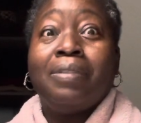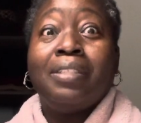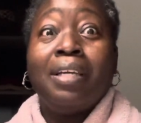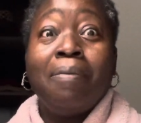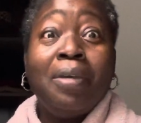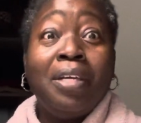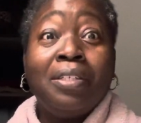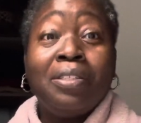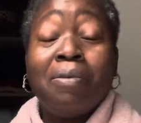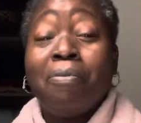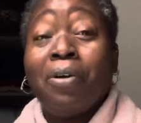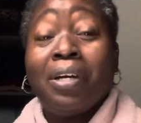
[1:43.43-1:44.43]
Some
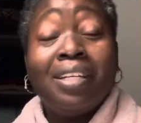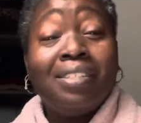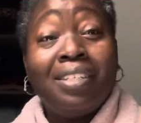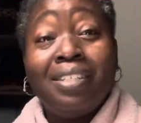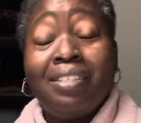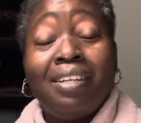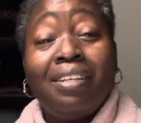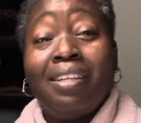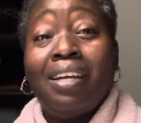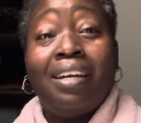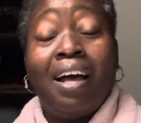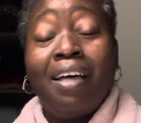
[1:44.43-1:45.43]
years are more consistent
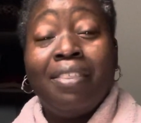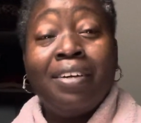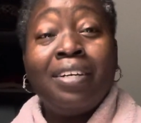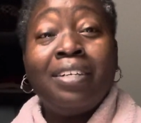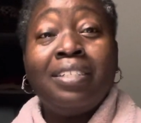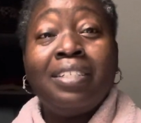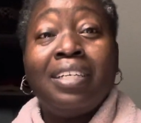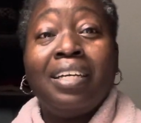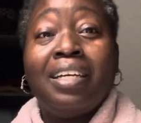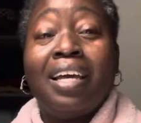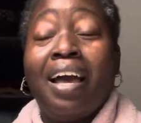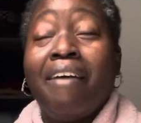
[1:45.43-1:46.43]
than others,
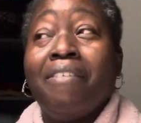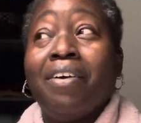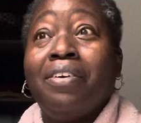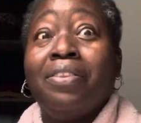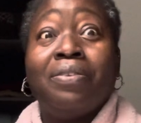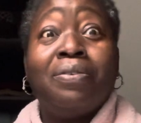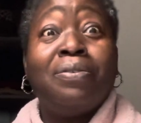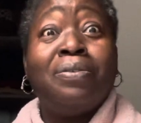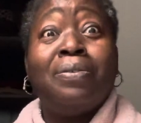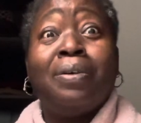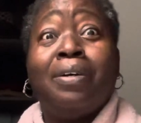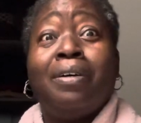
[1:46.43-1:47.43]
and I've gone
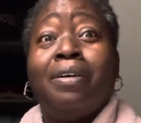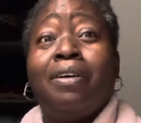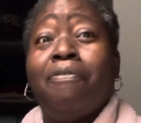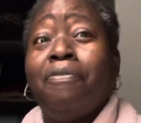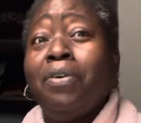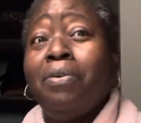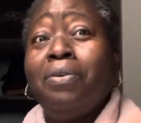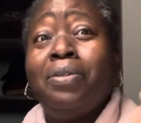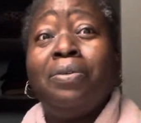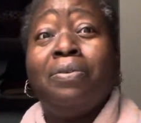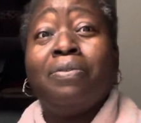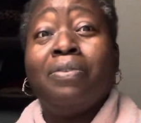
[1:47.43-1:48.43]
through a
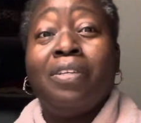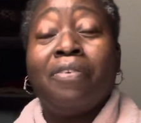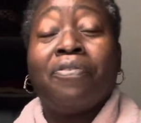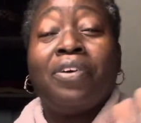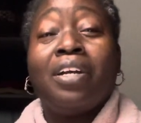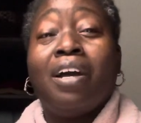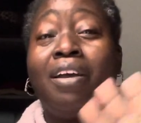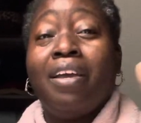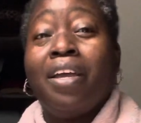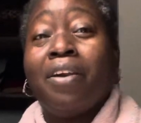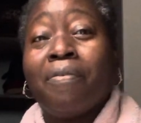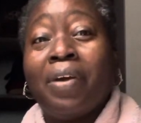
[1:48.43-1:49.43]
few different
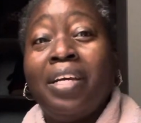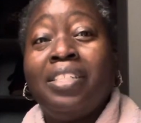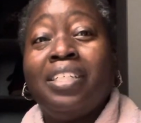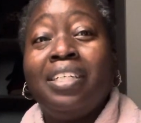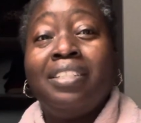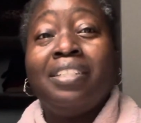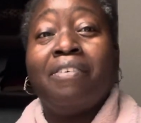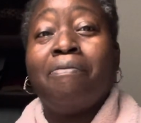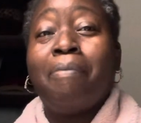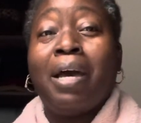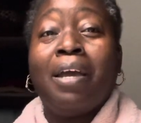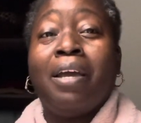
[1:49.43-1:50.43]
iterations of
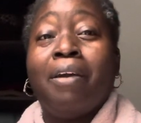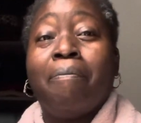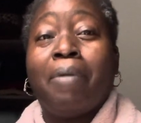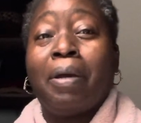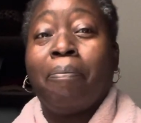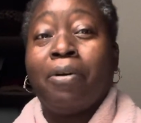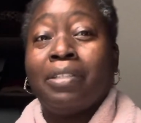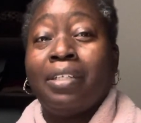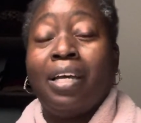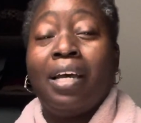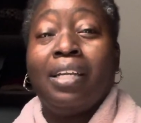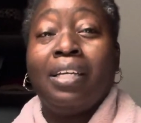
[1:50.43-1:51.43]
my
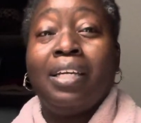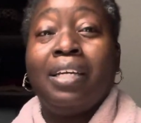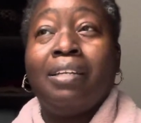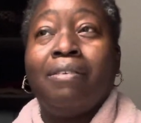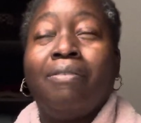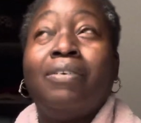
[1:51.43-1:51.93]
personality.